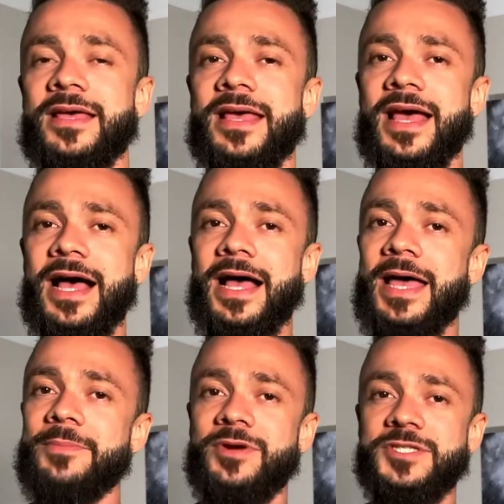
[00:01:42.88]

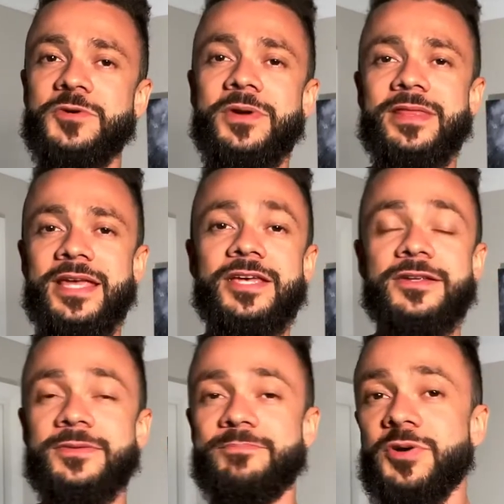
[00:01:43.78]
And by doing that, you're
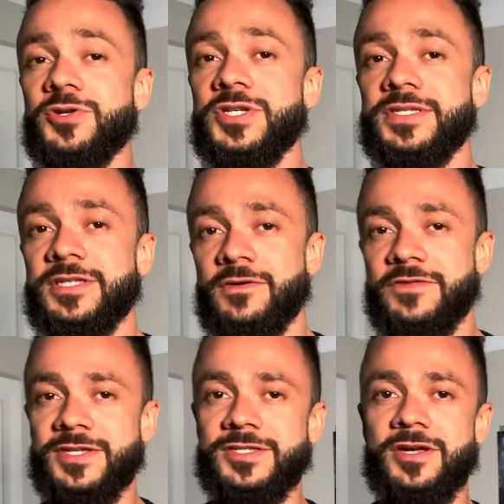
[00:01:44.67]
going to put yourself in
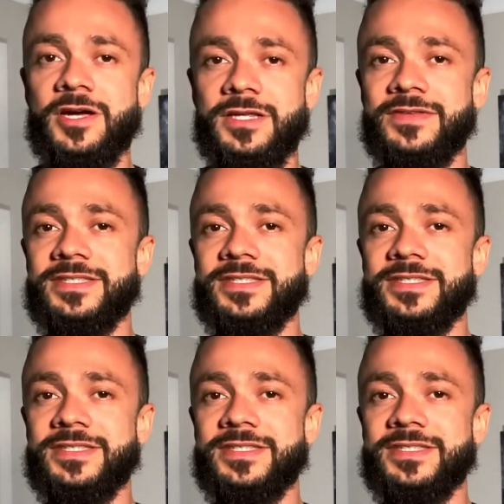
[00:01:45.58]
a cycle of